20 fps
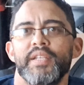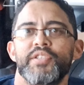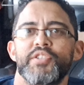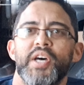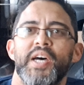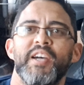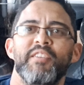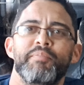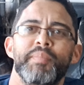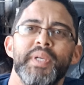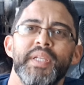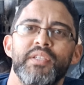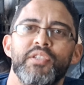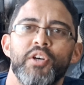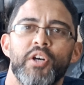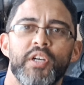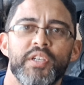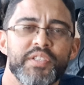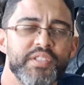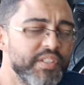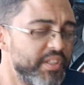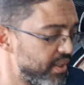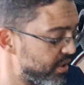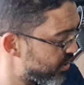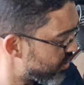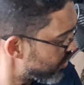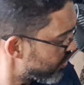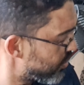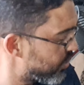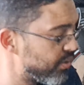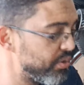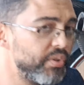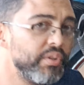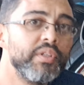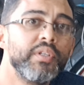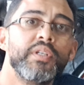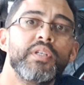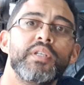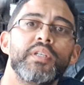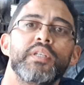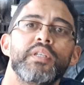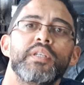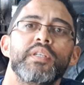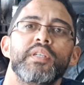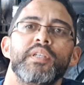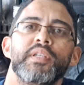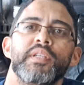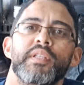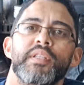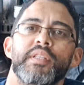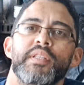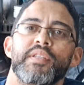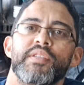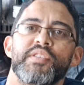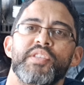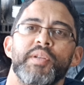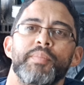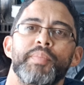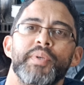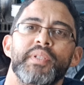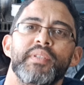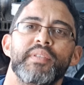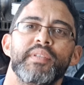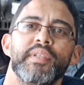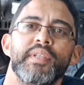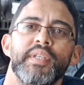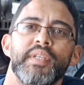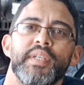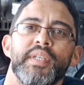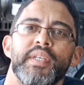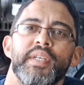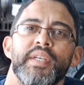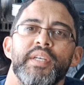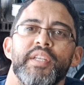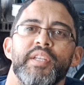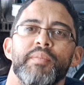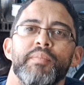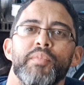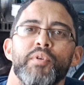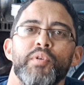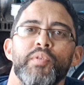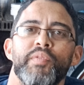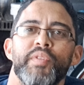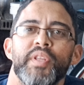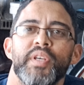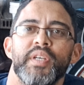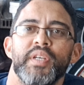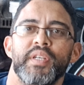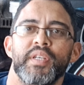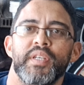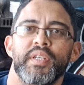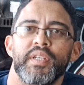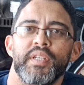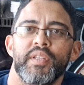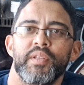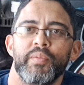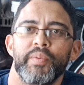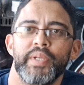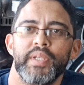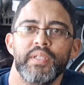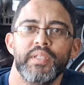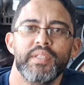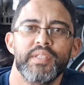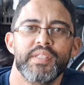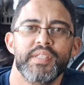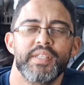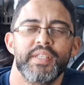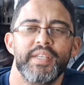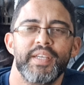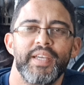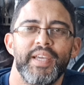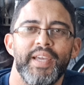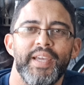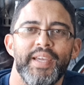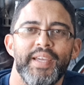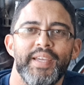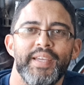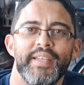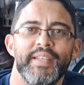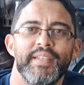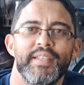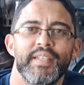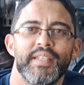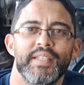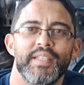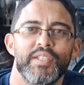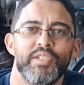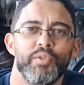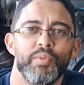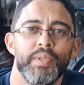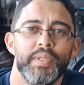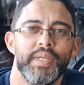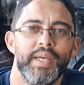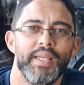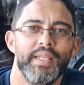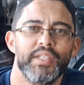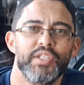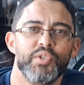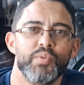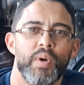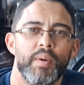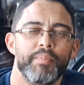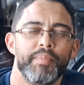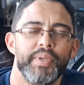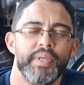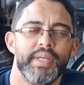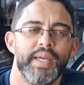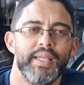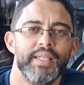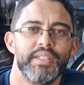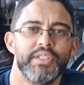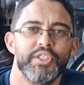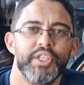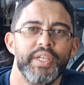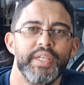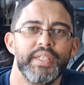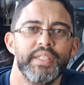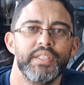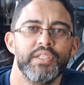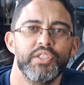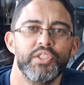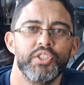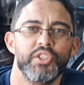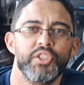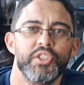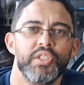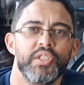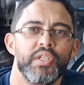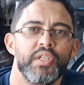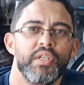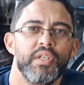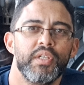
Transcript: So I've been tasked to strip it, remove the wheels, and do a color swap, color change.